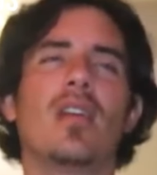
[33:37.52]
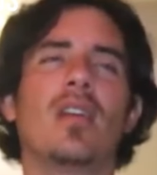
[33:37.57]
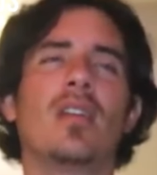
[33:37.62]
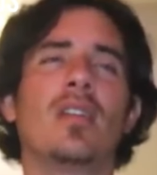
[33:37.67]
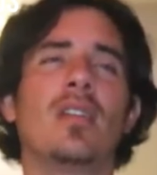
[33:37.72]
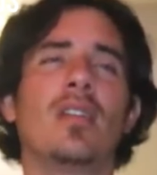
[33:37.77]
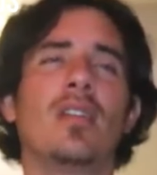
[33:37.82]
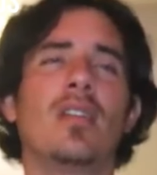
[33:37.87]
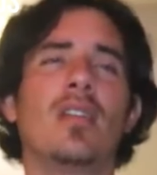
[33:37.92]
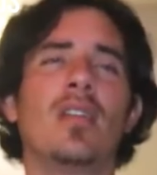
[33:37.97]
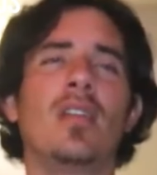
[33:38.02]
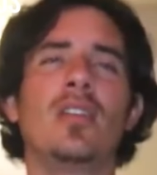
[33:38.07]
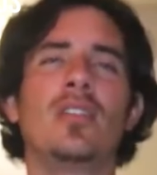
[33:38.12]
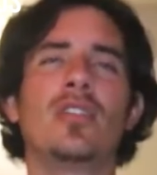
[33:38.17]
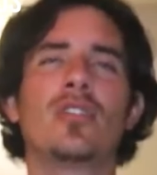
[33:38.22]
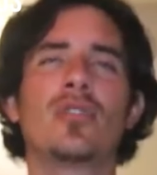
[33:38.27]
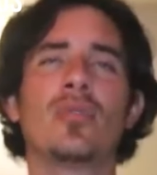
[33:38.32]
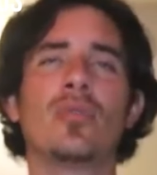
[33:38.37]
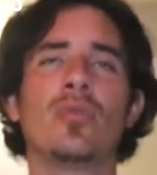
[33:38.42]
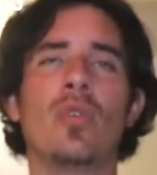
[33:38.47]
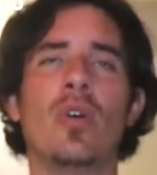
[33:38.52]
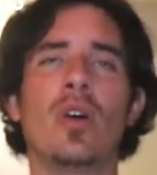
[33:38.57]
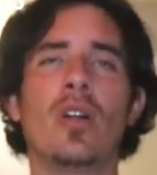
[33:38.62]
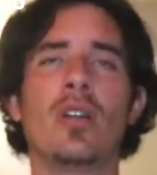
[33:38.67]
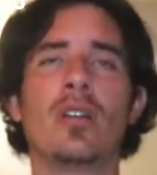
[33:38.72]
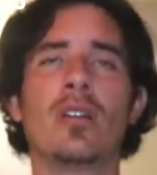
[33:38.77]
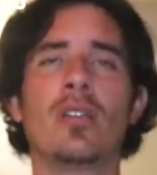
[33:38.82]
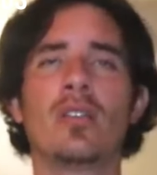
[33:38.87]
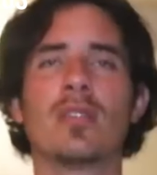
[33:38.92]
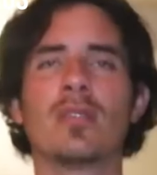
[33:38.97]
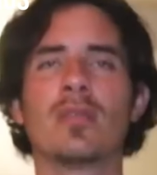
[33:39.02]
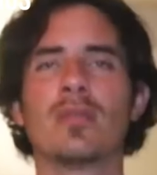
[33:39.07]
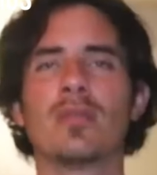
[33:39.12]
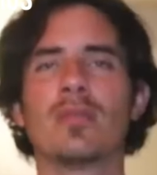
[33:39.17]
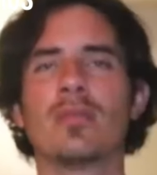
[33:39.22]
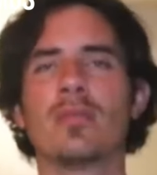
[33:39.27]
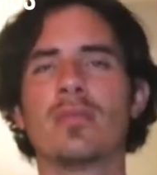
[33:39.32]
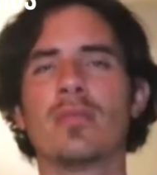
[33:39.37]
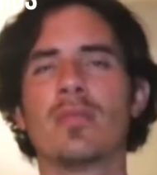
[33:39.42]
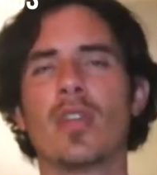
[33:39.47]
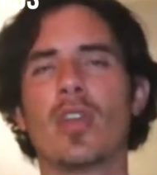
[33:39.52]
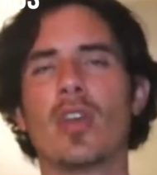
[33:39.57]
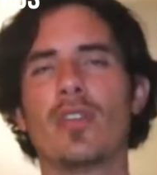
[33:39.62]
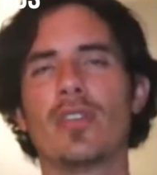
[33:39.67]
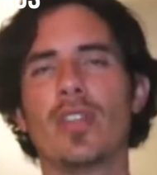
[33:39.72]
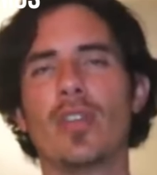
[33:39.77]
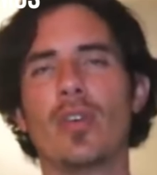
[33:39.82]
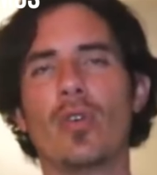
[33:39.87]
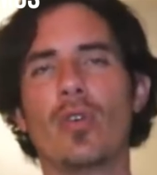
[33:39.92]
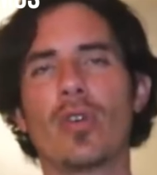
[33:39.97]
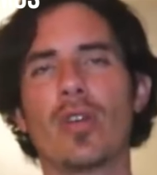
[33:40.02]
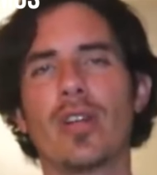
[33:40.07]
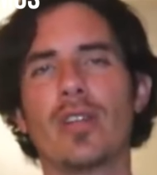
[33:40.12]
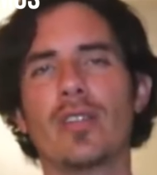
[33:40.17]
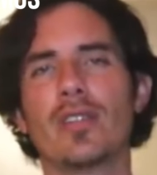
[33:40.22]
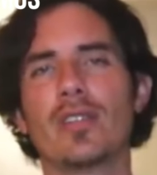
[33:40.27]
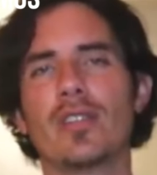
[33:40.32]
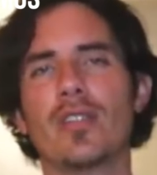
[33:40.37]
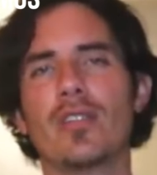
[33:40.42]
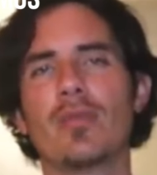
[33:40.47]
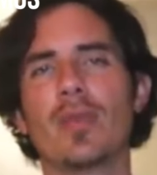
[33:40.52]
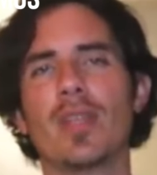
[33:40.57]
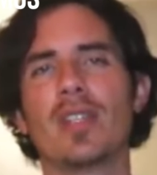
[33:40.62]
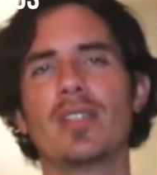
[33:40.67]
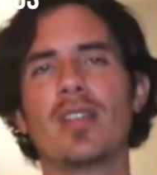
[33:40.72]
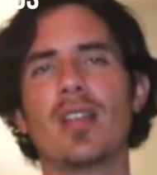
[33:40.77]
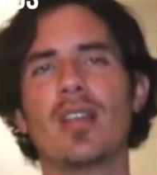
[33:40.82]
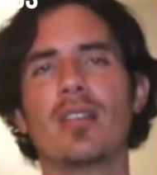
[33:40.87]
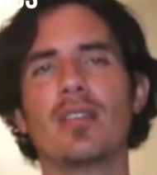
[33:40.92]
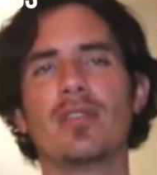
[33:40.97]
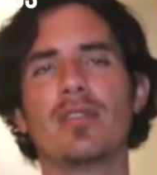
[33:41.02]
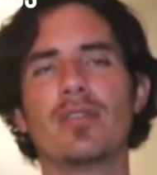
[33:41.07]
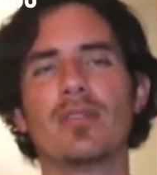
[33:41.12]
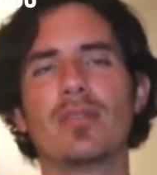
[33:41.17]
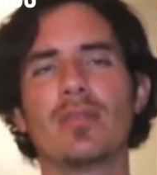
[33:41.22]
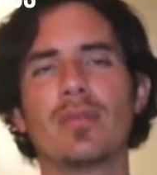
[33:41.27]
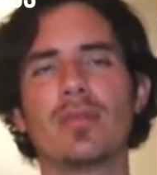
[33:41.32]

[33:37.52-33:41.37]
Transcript: and each one of the organs of myself,